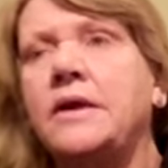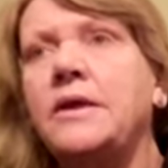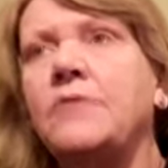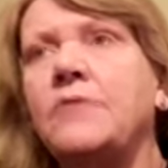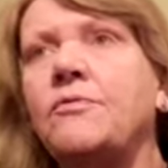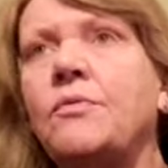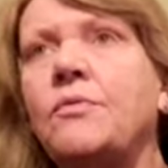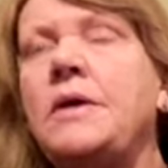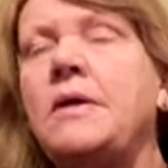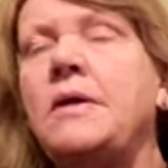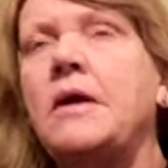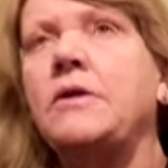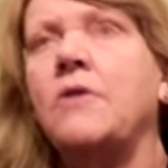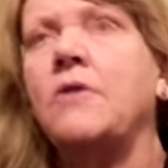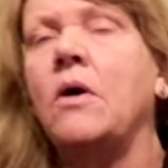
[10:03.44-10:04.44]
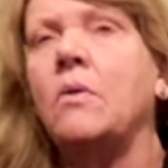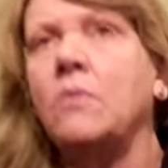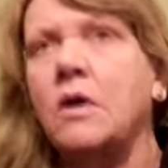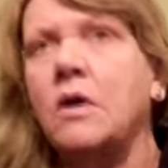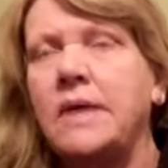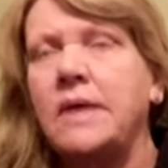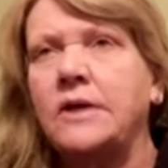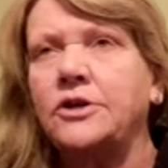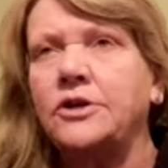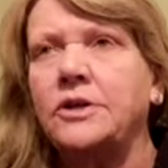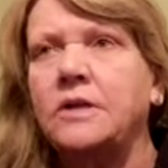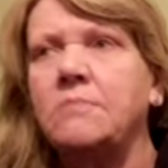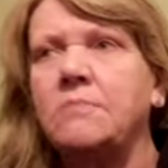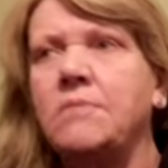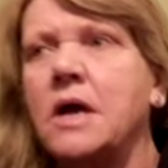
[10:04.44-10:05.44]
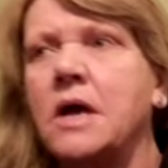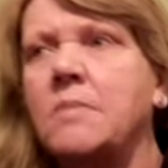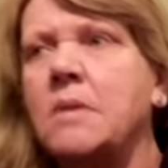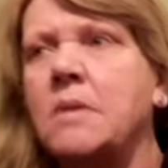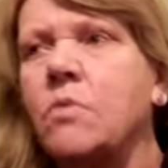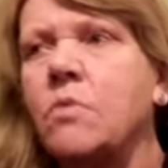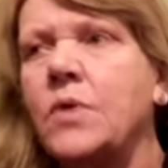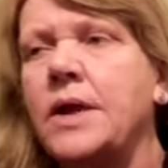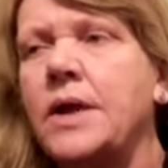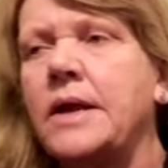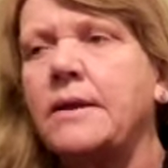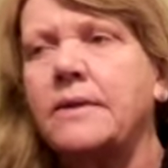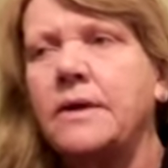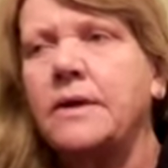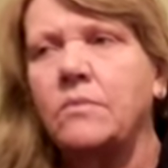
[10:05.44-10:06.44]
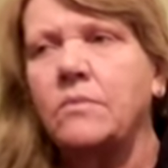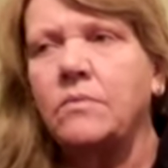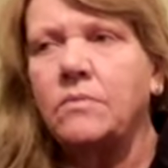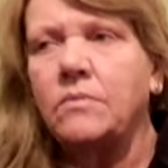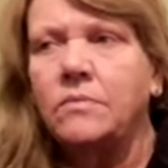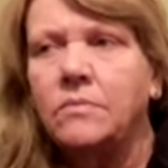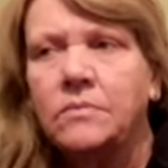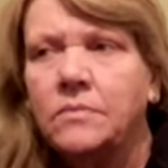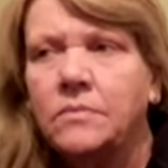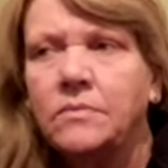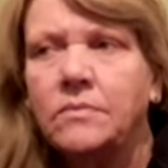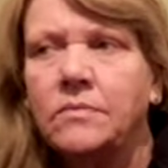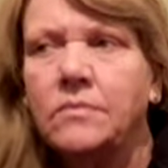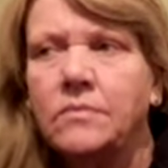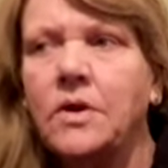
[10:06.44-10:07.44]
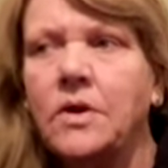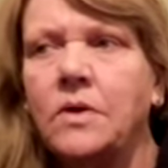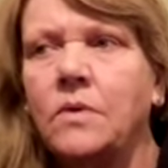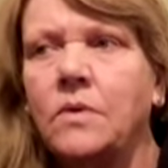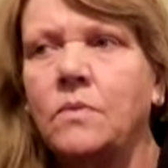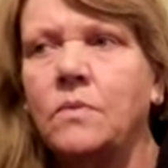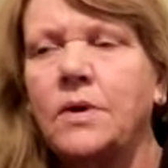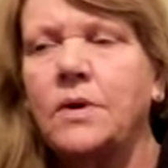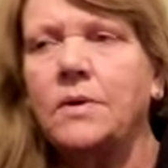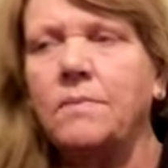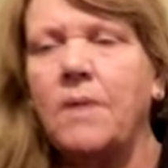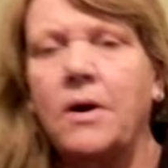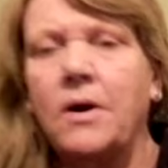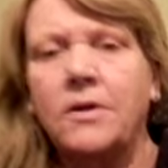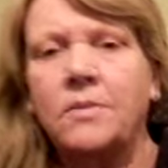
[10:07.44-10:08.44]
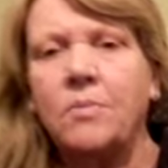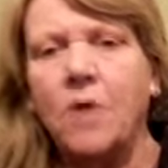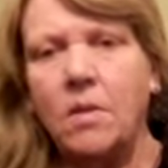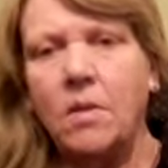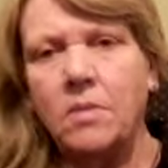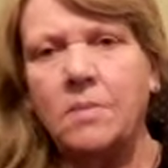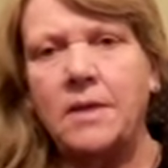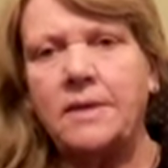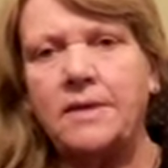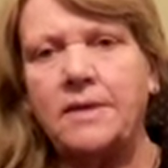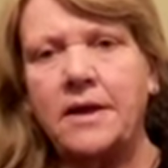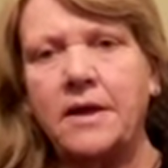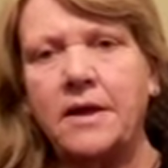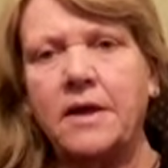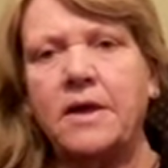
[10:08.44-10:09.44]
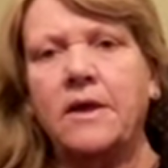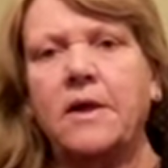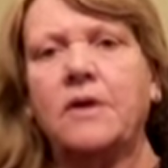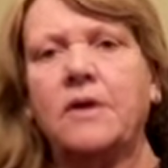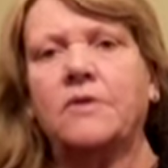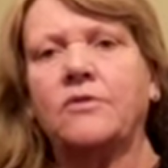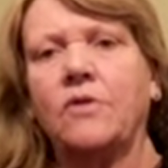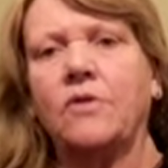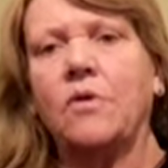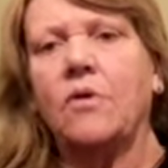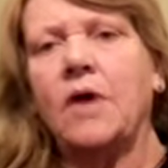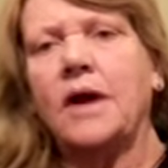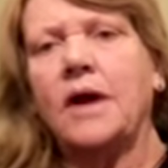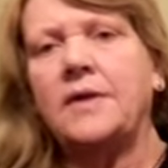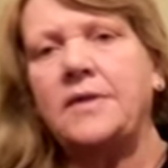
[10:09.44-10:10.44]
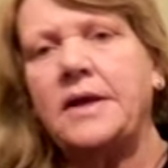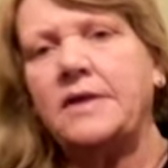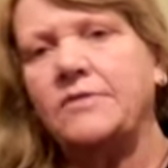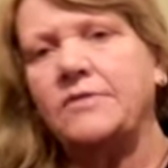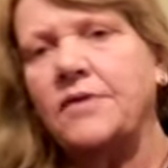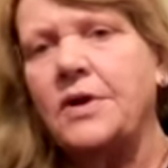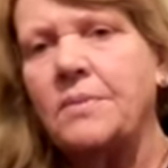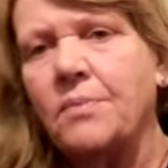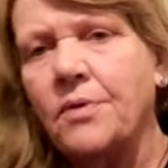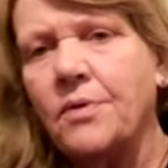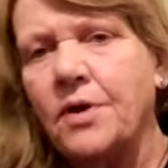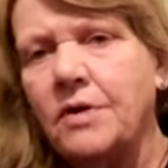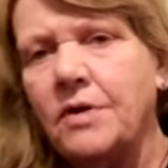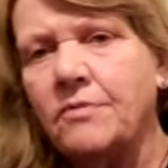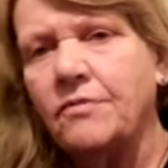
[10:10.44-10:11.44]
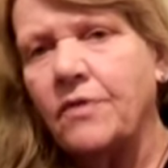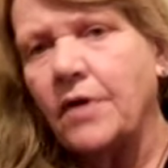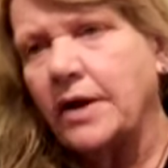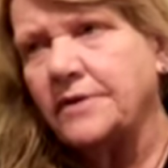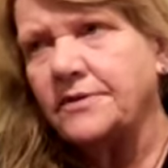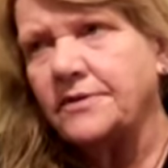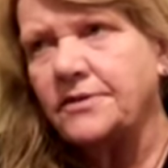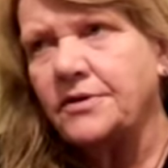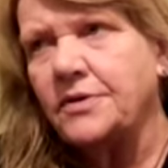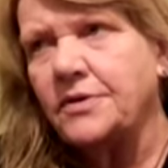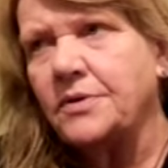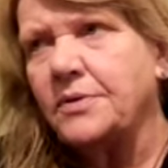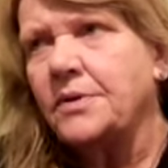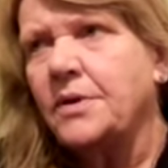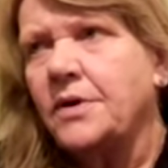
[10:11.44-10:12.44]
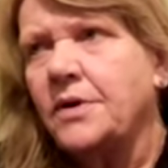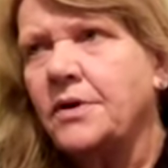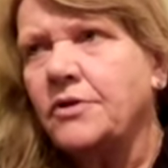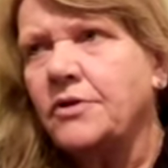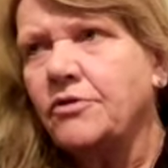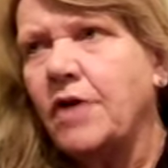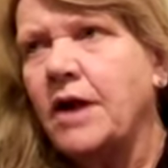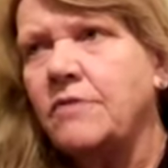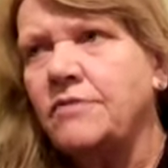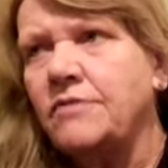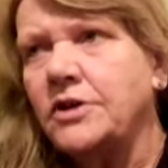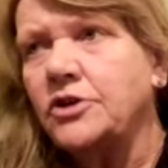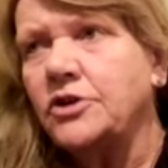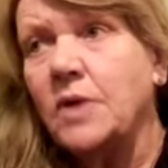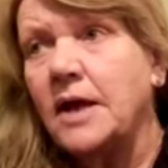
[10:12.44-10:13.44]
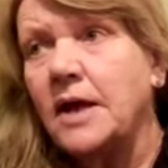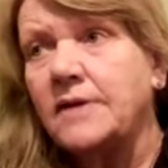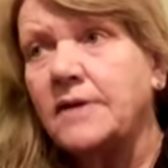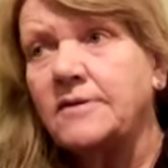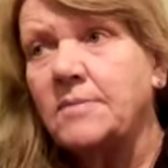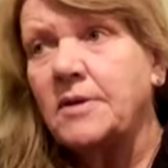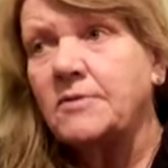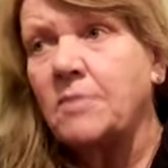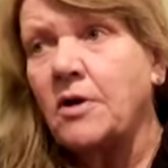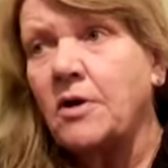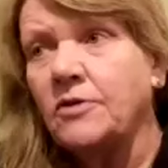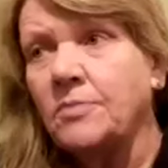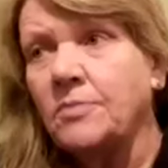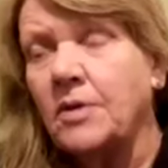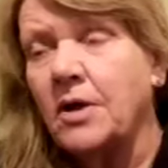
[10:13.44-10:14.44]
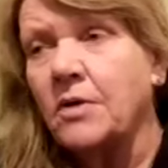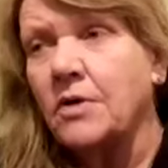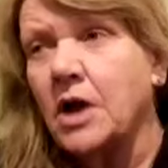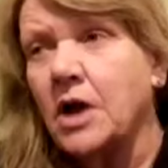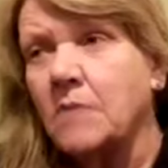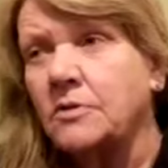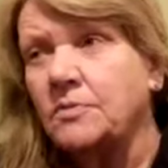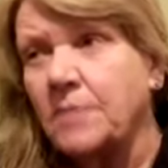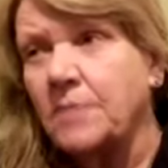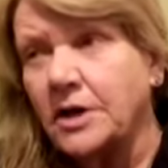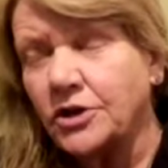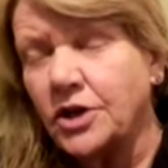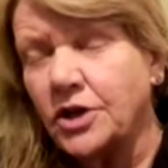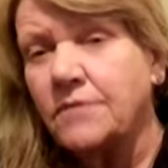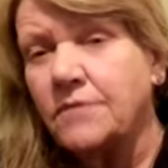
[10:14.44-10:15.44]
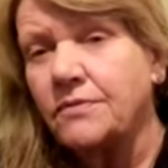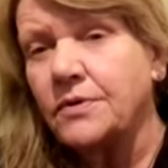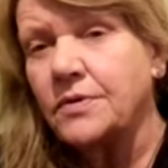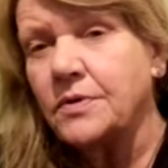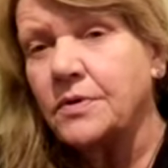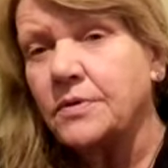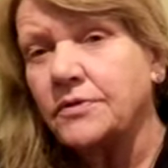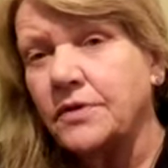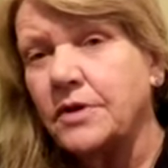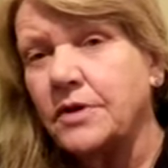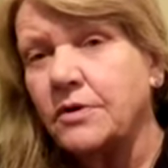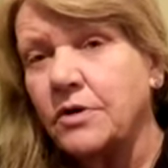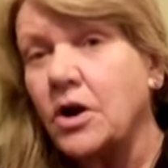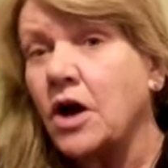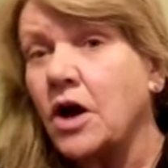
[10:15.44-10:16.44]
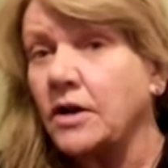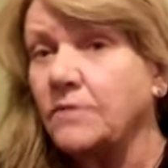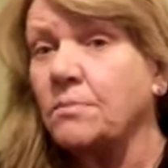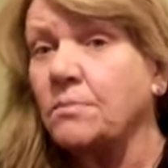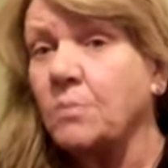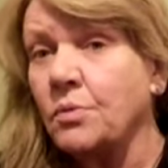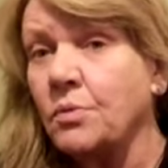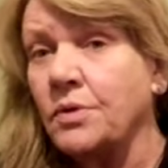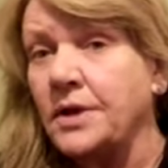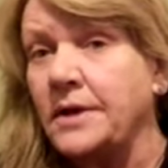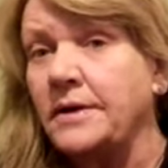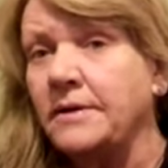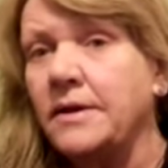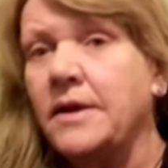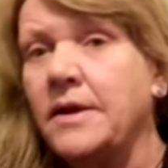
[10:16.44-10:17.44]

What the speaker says: if we don't imagine them becoming buoyant, then, we're part of the problem, I think. So I think it's very important for us to try and visualize the best possible outcome, especially for those that are not buoyant.